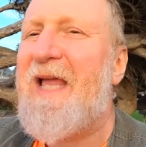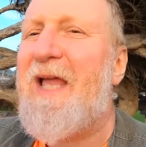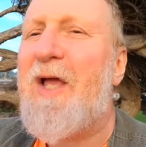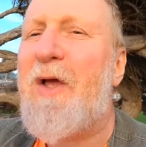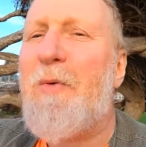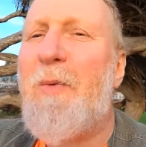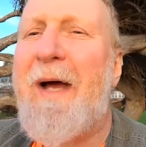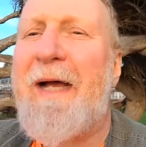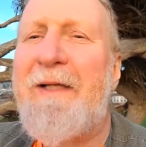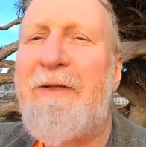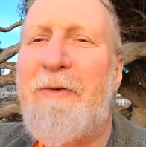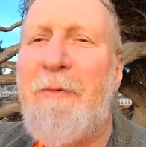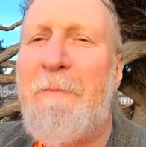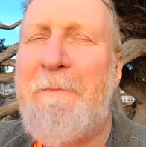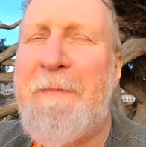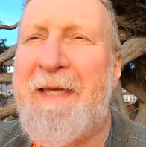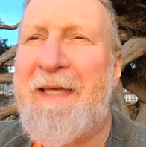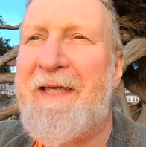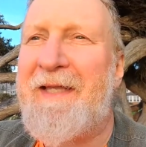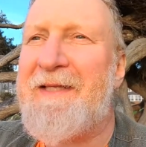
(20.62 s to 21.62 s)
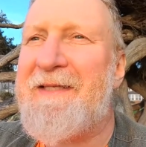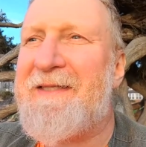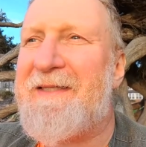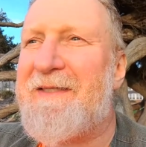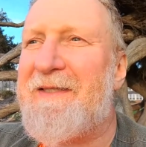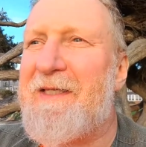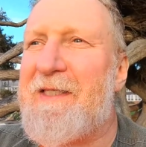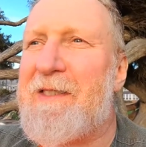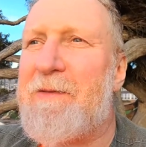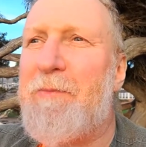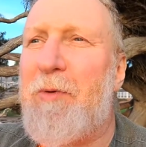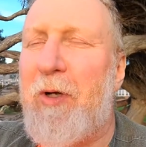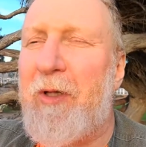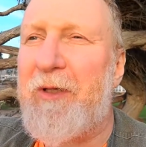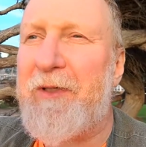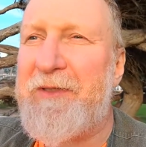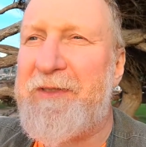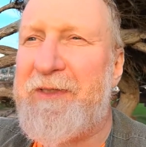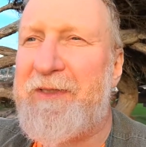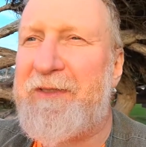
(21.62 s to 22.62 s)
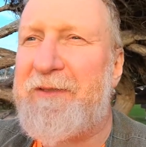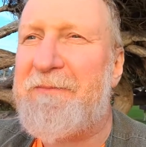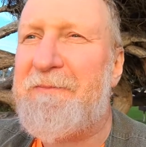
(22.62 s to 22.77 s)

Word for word: Quantum means the smallest